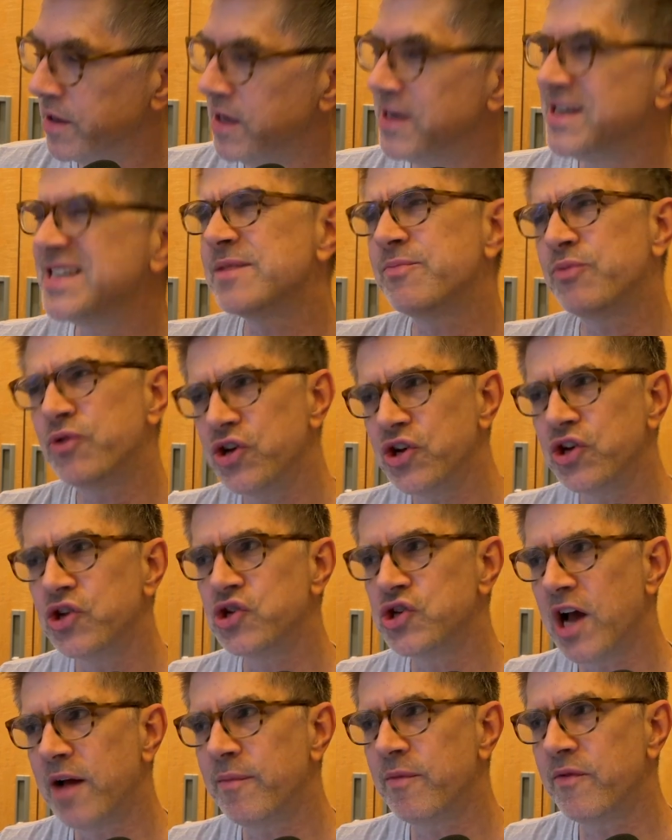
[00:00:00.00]
it does a pretty good
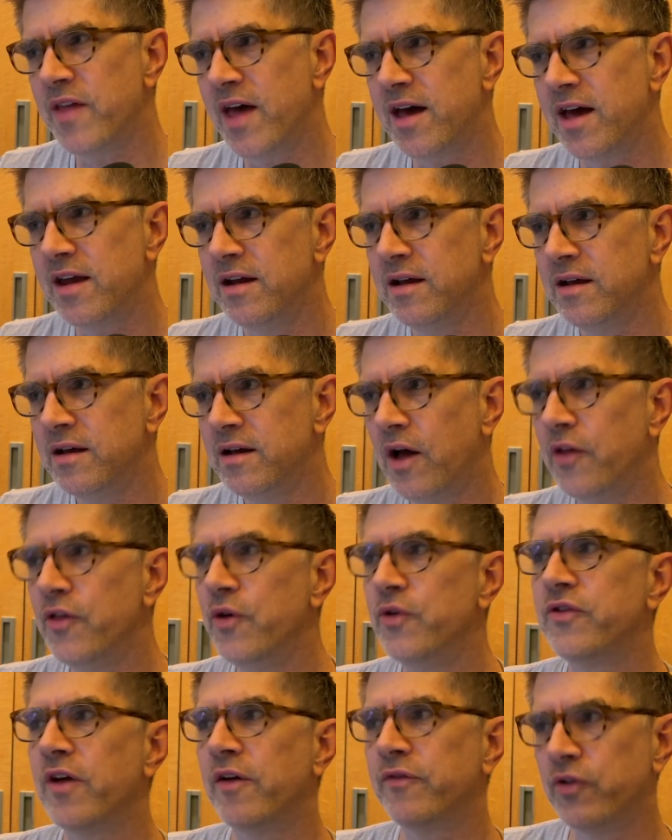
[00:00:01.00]
job of that. Although
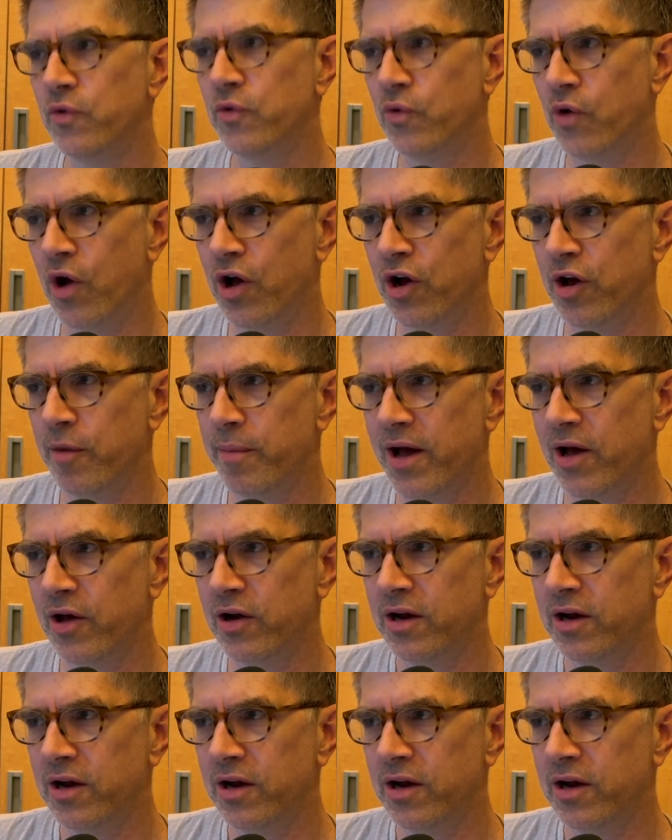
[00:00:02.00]
it's often wrong about